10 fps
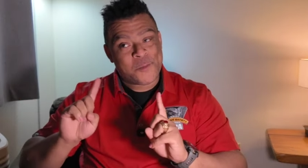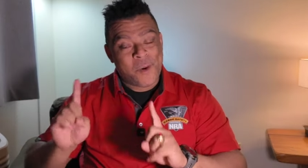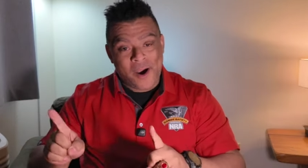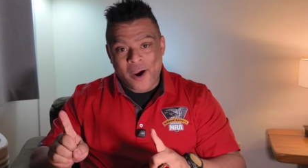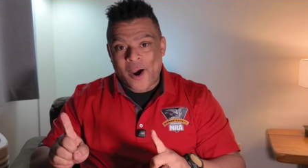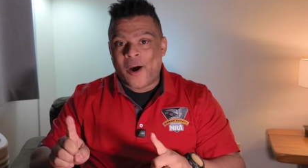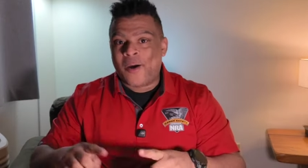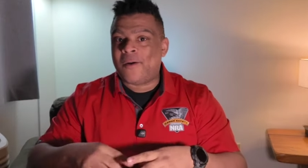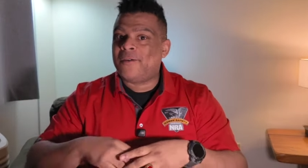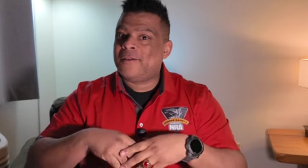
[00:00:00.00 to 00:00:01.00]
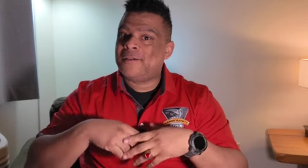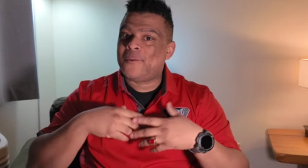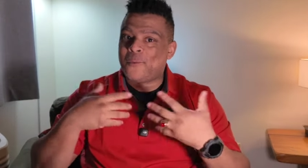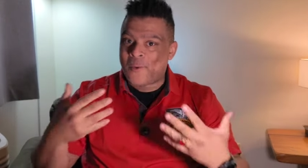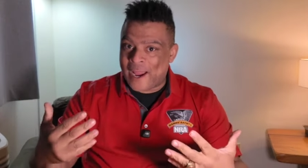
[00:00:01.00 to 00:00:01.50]
tomorrow,
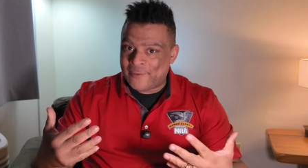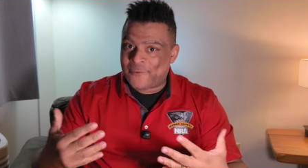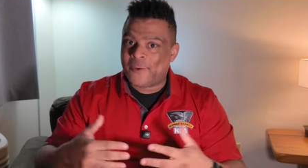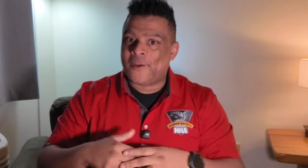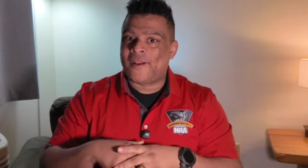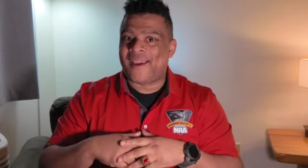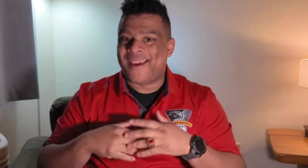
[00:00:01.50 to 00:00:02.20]
rifle